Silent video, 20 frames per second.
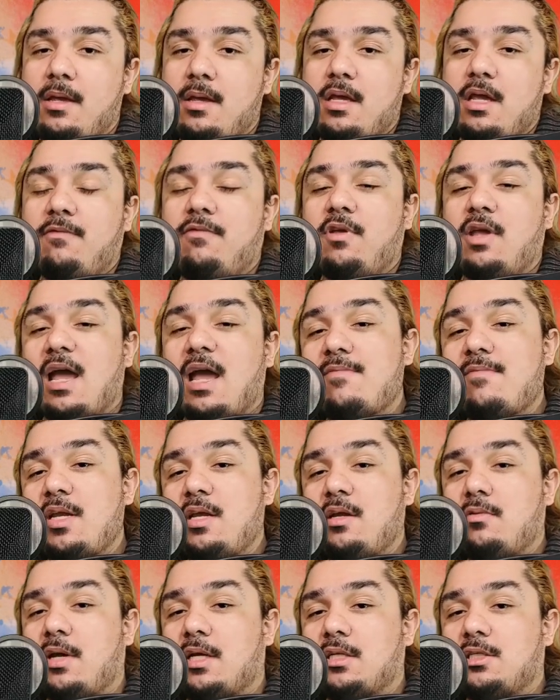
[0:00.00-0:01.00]
If you have
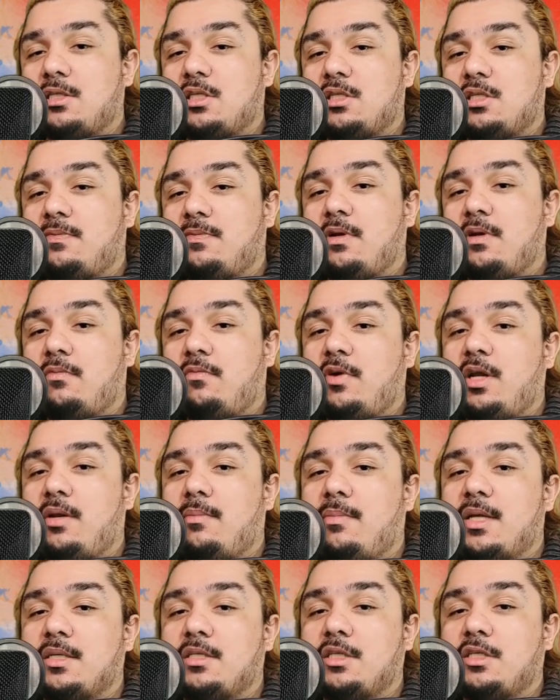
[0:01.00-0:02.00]
any questions, feel free to
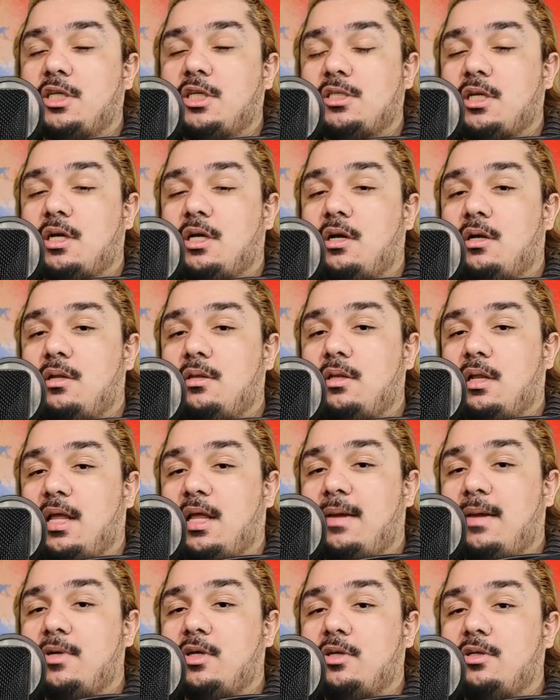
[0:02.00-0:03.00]
message us on the
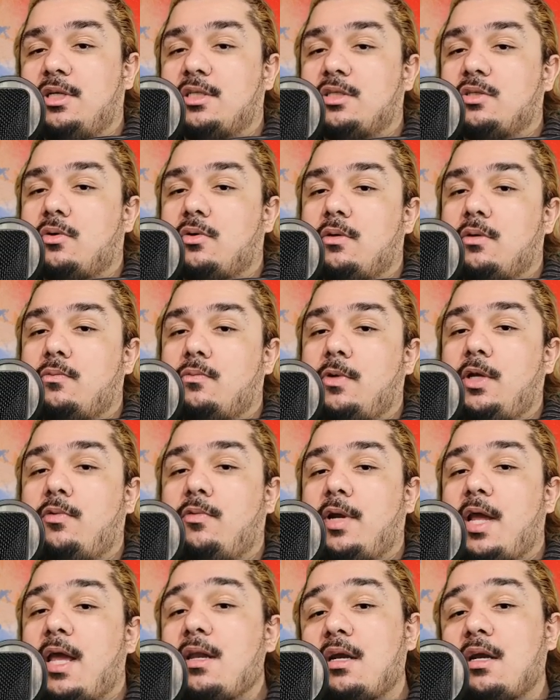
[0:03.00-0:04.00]
Lambda Discord. We
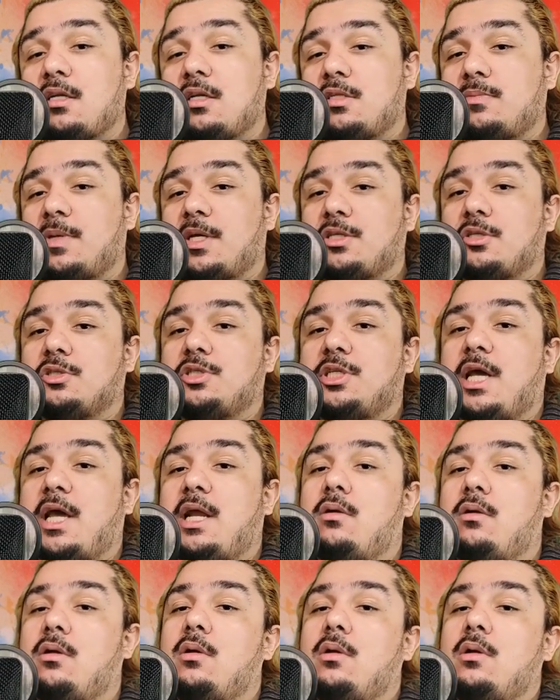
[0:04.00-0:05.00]
created a special
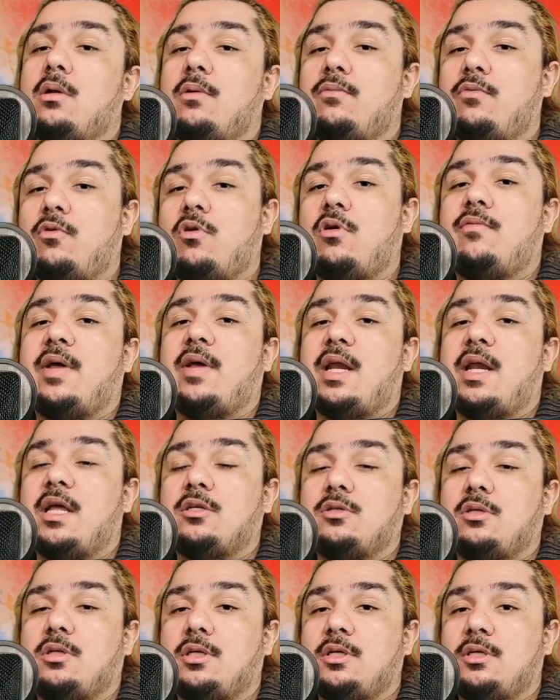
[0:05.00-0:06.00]
channel for
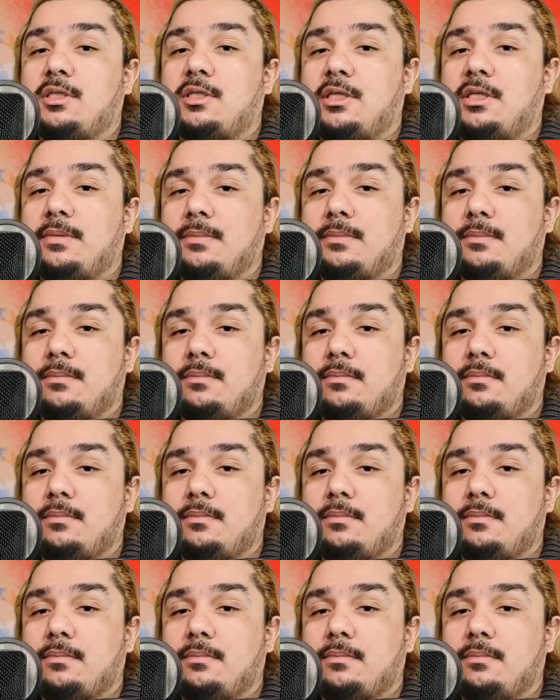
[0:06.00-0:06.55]
financial literacy.